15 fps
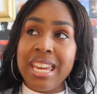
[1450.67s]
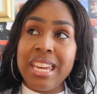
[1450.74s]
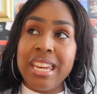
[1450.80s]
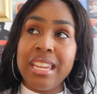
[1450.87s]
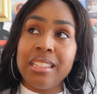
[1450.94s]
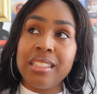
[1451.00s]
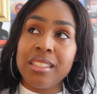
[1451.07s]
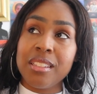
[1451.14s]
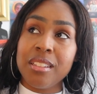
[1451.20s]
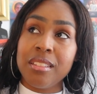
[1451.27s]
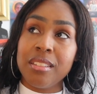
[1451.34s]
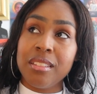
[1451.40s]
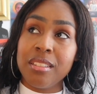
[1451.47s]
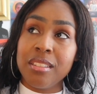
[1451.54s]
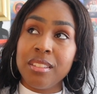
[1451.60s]
it's
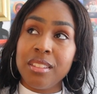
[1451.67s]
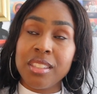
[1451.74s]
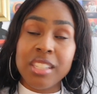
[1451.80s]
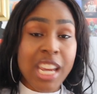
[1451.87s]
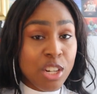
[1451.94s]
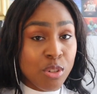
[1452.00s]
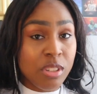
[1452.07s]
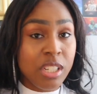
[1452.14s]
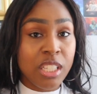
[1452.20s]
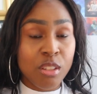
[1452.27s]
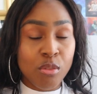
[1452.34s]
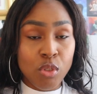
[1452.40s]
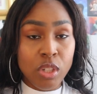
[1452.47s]
scheduling the